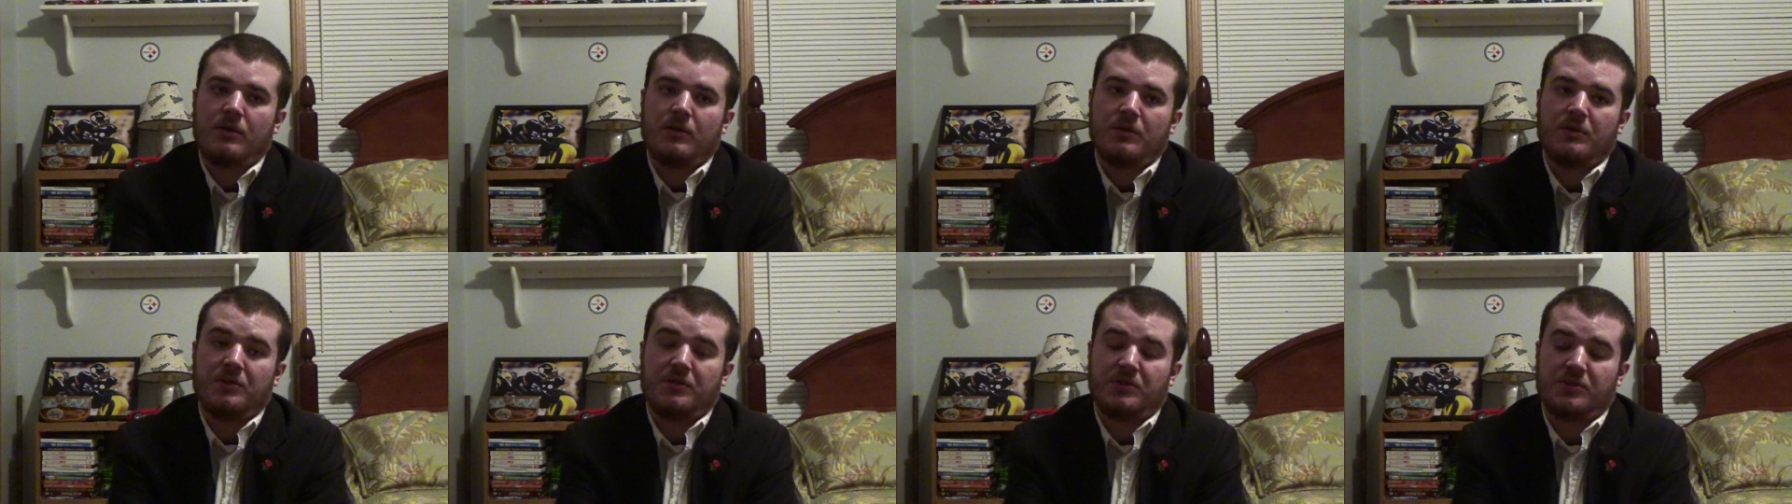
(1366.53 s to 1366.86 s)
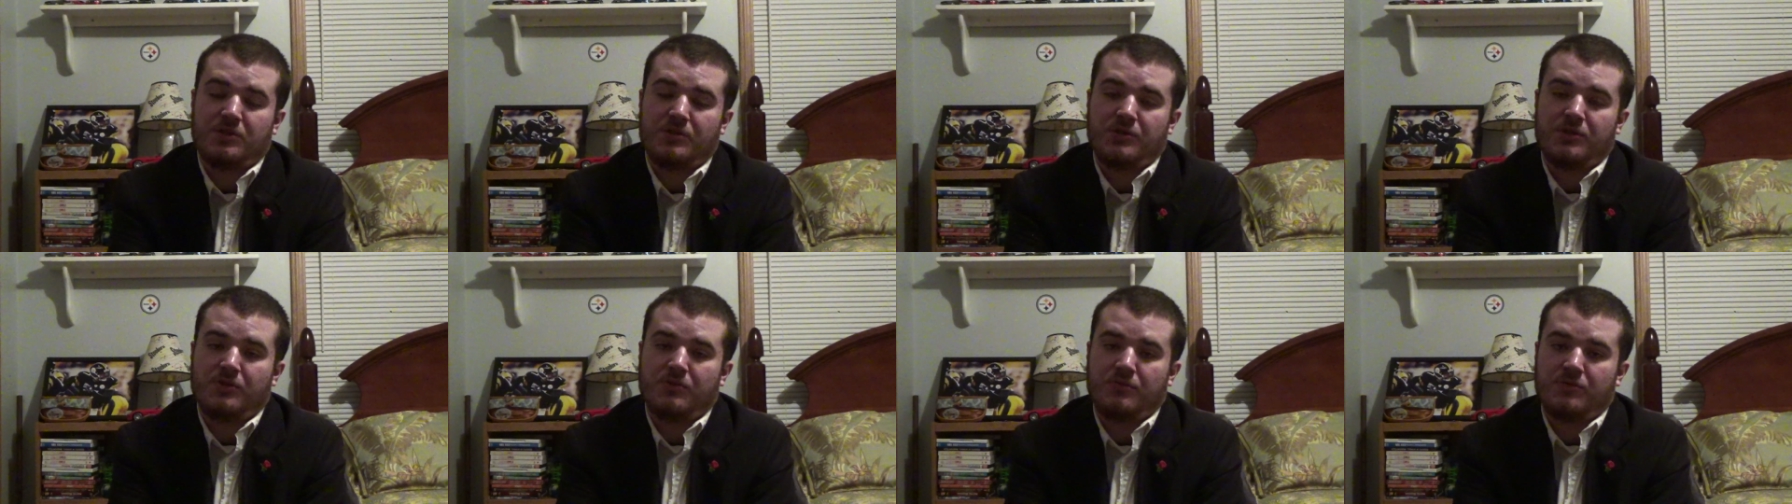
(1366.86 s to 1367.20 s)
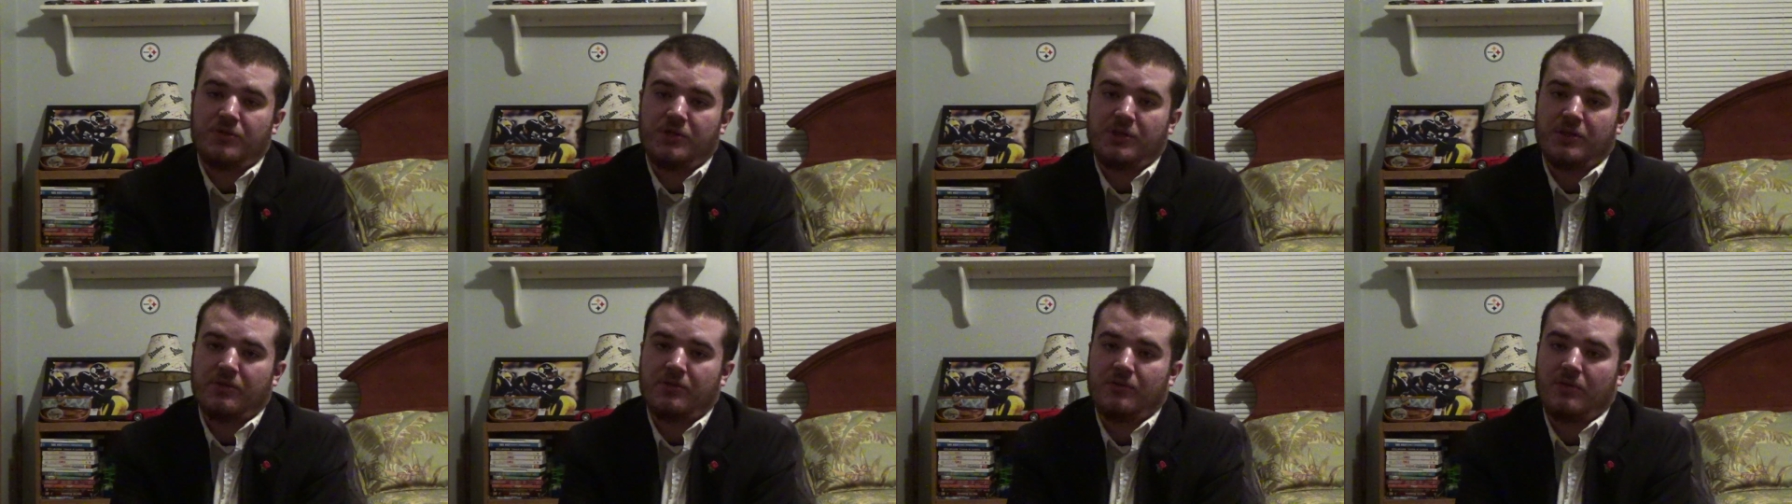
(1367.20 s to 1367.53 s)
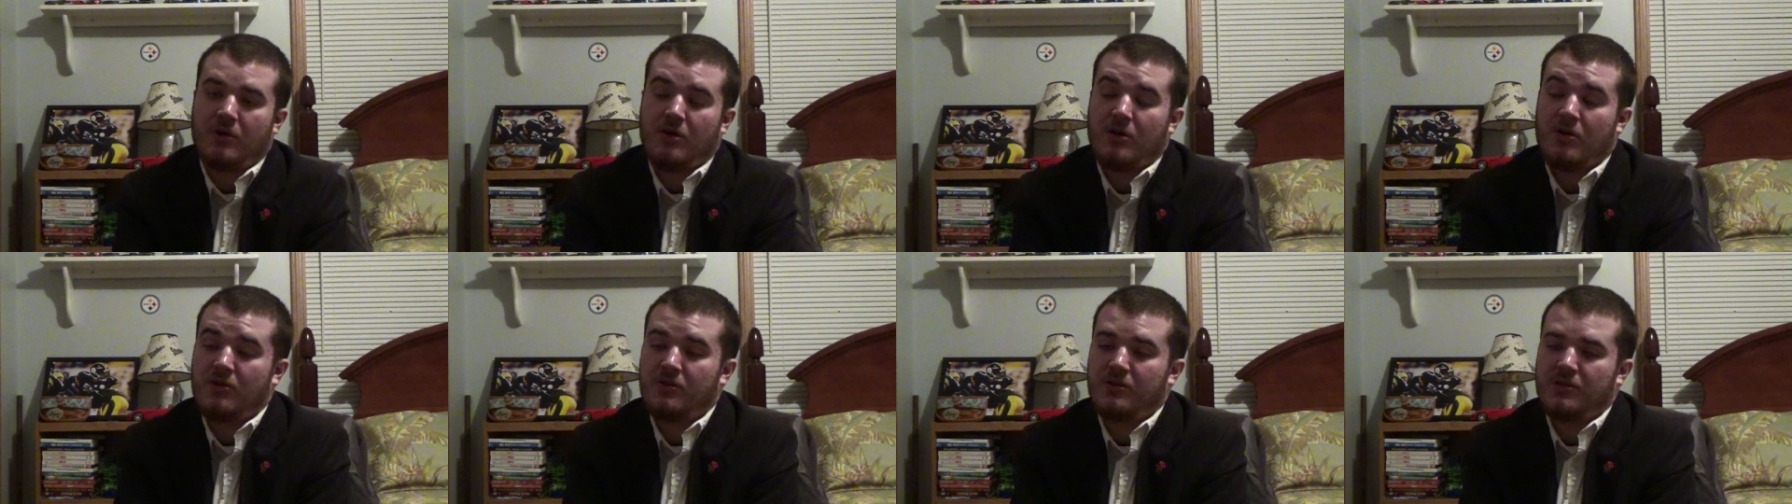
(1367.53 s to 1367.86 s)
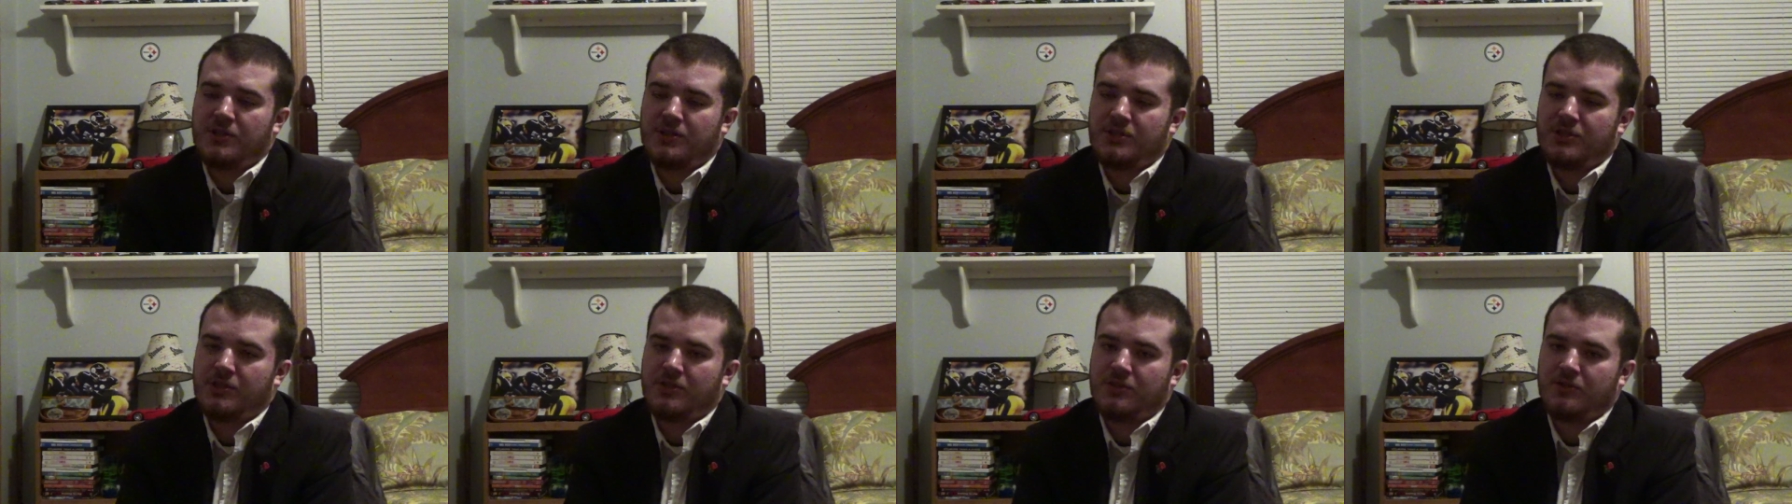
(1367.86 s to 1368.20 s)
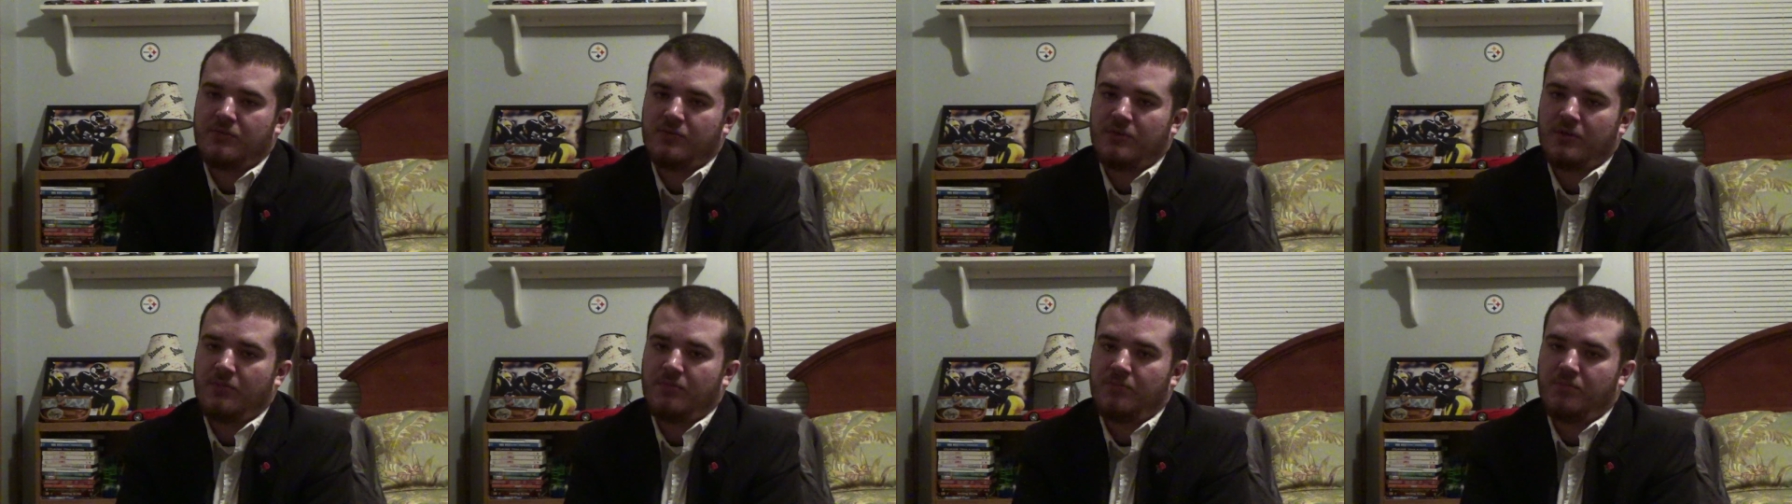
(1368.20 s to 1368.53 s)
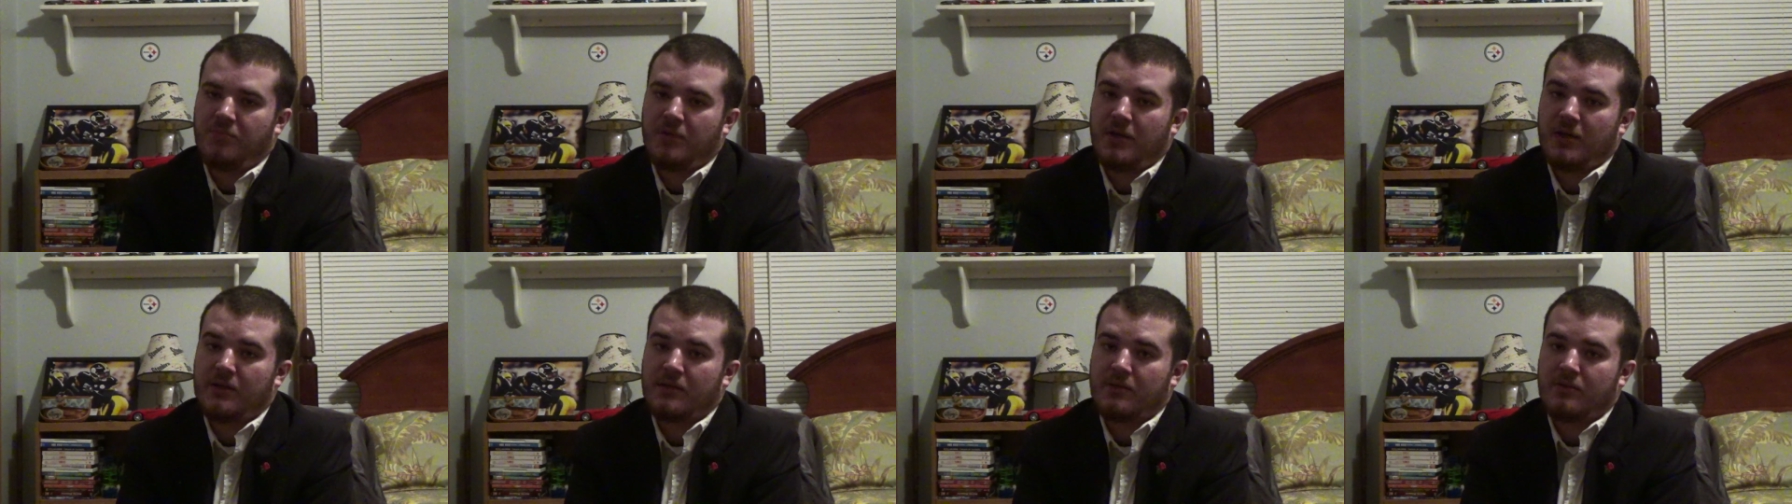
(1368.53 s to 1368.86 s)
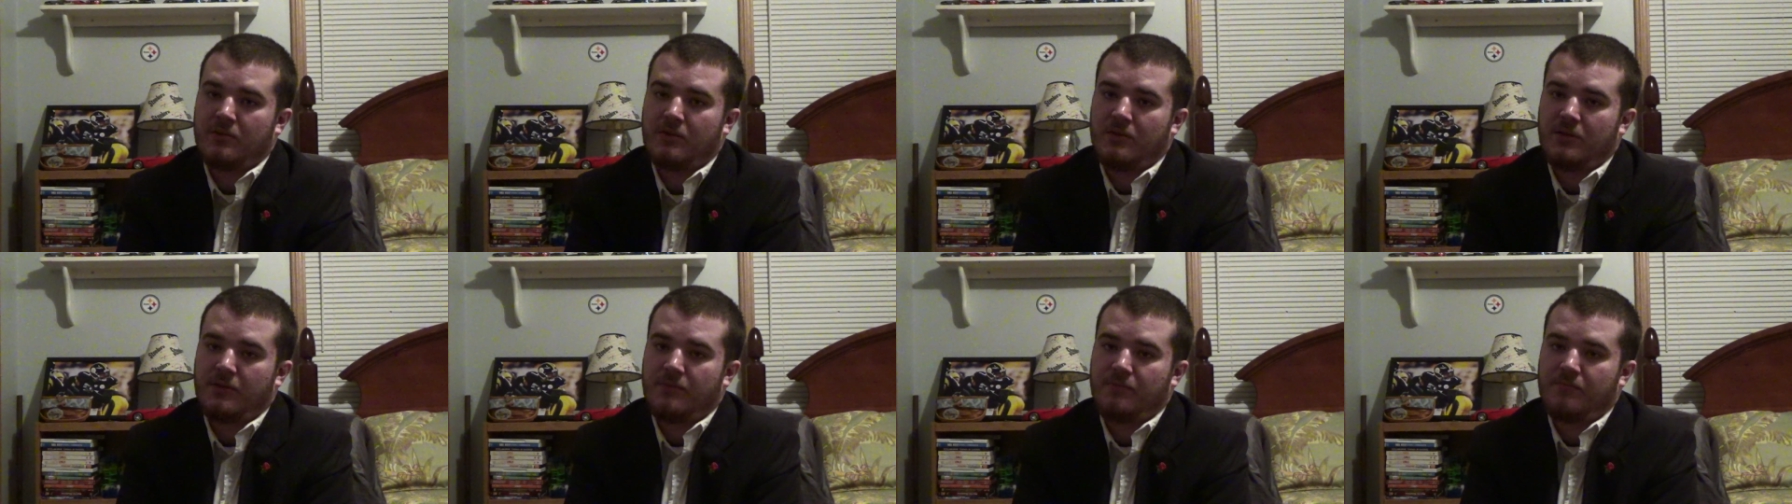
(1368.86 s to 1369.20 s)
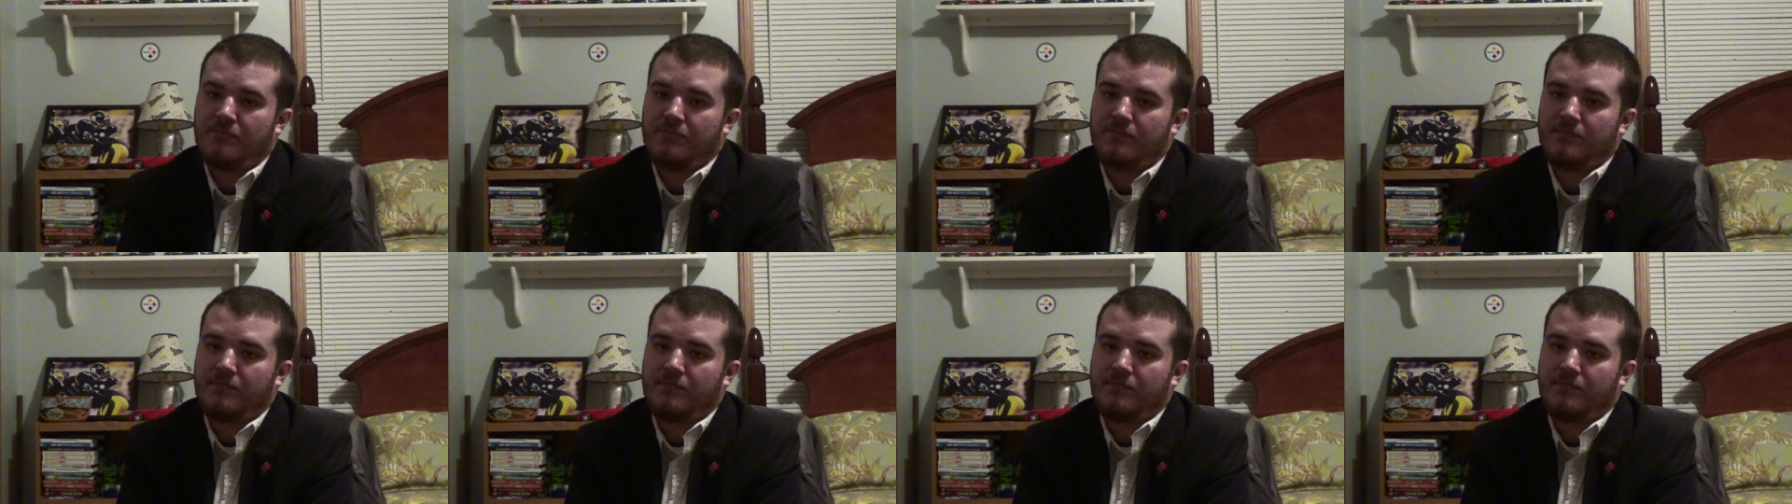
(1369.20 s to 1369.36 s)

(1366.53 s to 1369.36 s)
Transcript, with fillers: his two children, all his children practically,